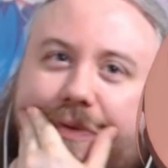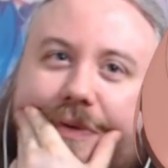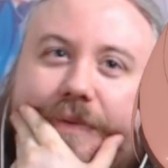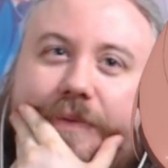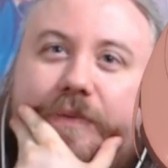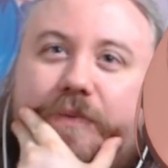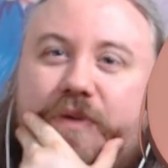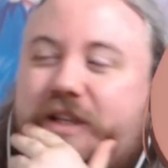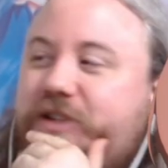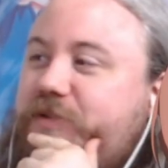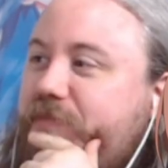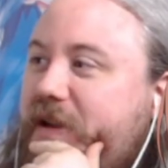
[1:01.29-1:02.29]
uh,
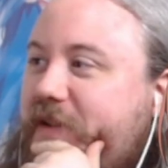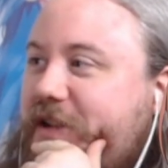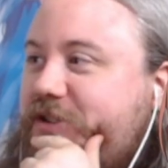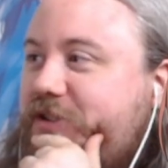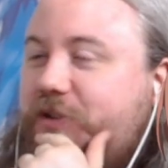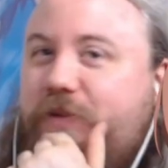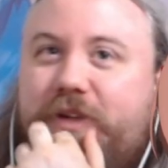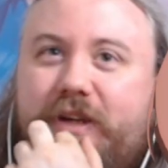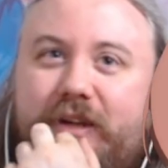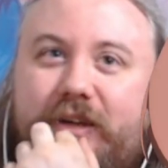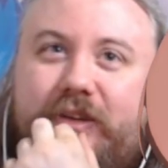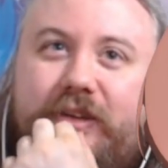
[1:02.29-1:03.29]
witch, bewitched or something, yeah, like,